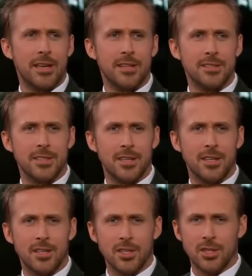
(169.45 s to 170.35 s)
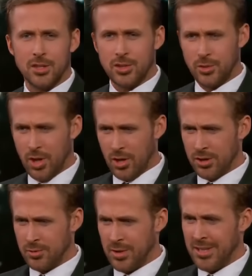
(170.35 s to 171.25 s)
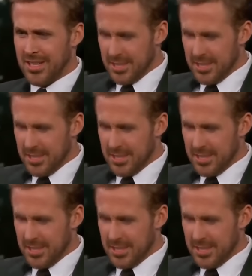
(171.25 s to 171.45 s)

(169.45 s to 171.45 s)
And two cars went,